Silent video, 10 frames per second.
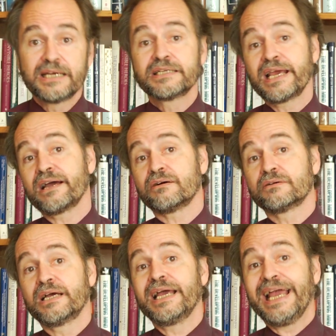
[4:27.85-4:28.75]
Now,
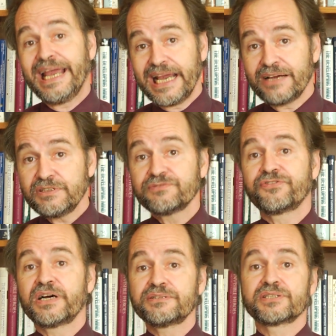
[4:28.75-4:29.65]
having
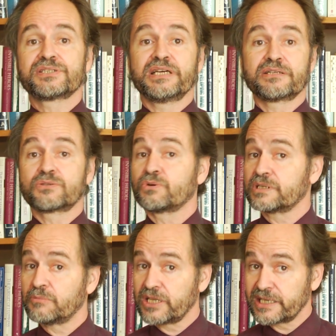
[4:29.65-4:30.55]
felt his anger toward the
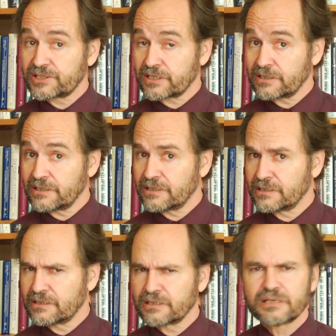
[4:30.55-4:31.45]
molester,
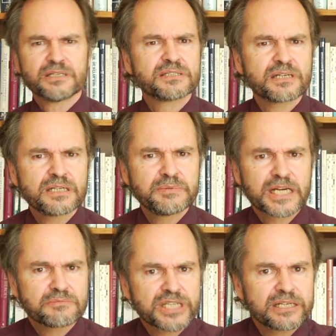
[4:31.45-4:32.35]
he suddenly
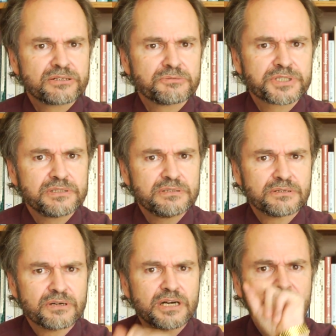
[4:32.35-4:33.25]
becomes angry with you,
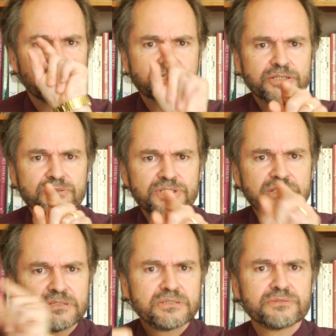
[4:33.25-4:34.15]
accusing
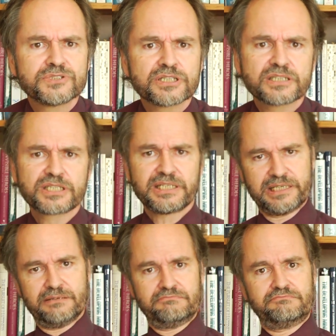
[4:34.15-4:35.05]
you of judging him.